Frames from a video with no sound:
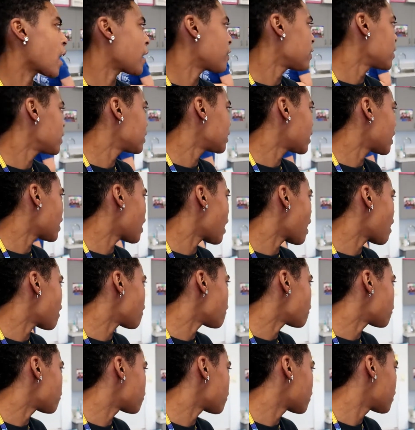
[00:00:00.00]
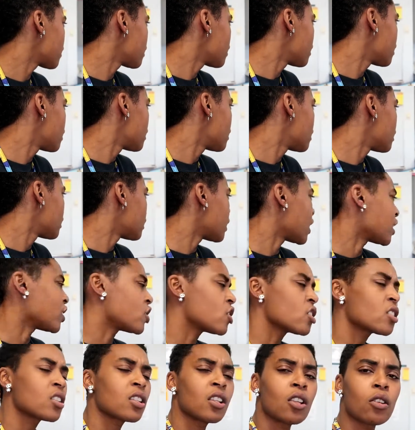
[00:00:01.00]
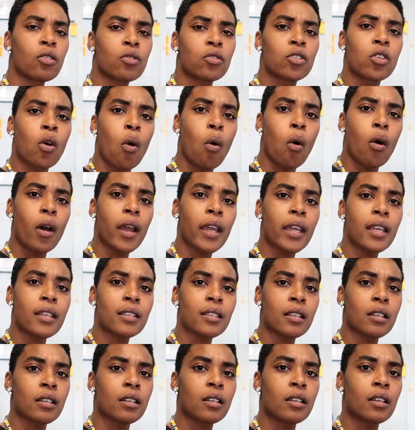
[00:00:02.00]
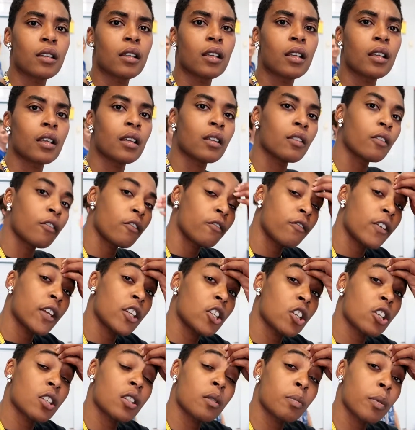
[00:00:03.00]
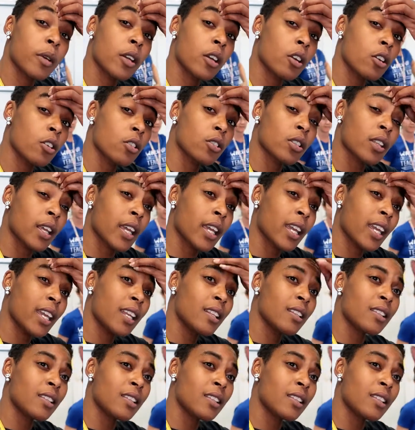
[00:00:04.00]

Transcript: think they have like just little toys and fidget spinners, like